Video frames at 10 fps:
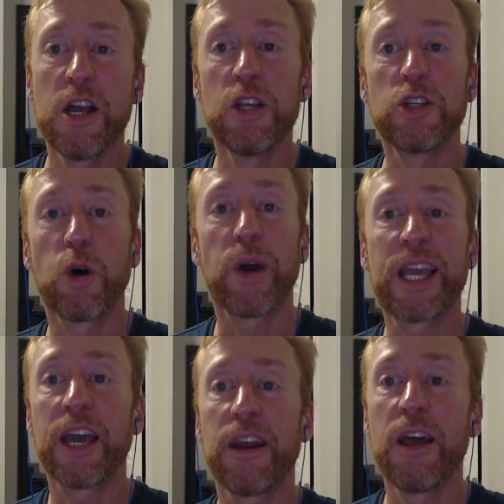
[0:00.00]
So
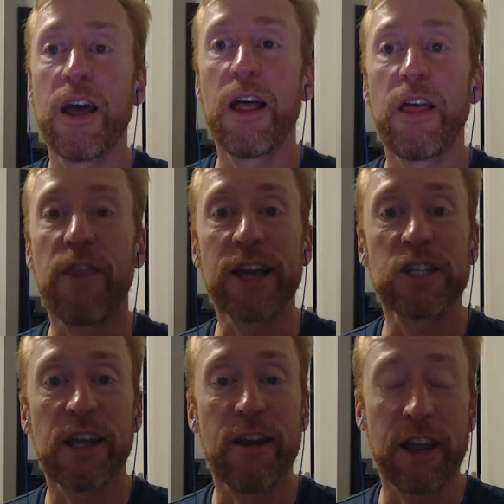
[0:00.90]
again, thanks
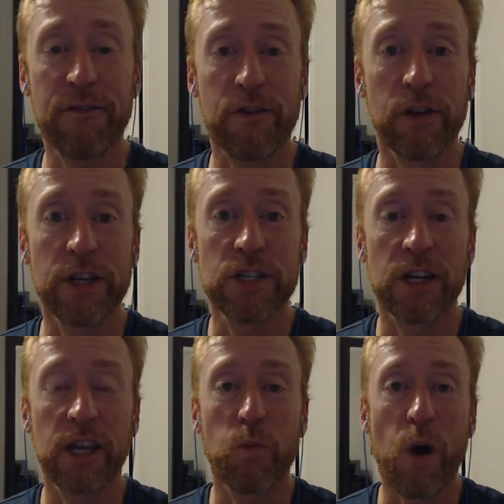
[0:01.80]
again for
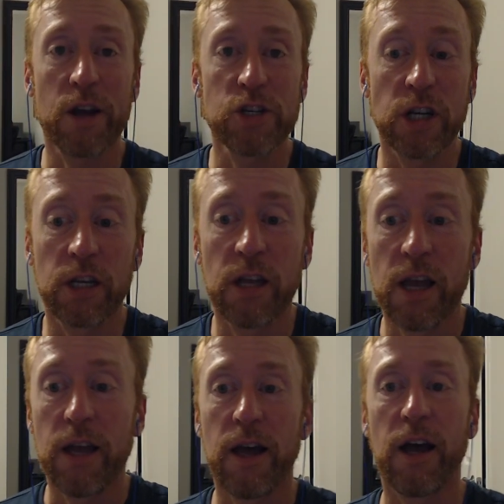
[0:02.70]
listening, watching.
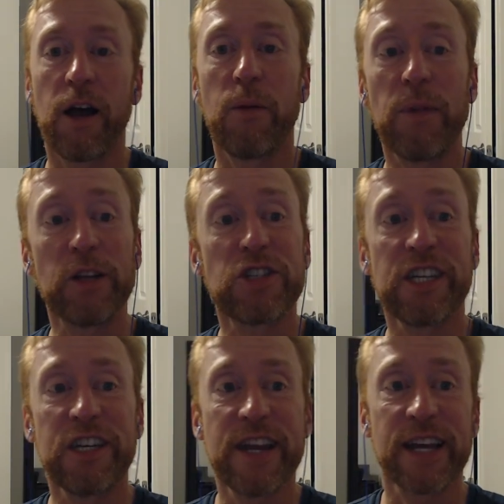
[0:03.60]
I'll see
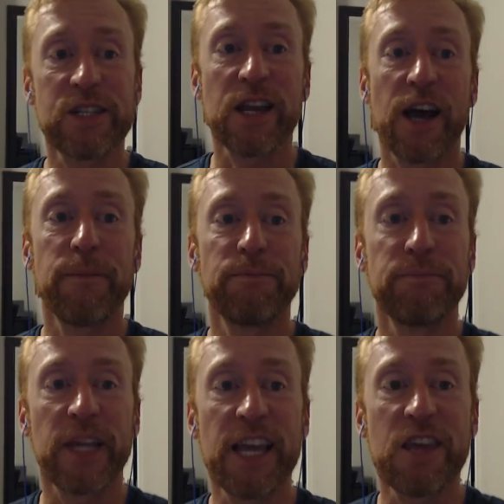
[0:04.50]
you next time.
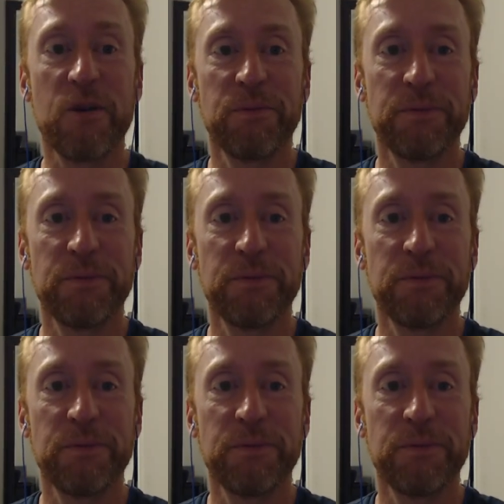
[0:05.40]
Thank you.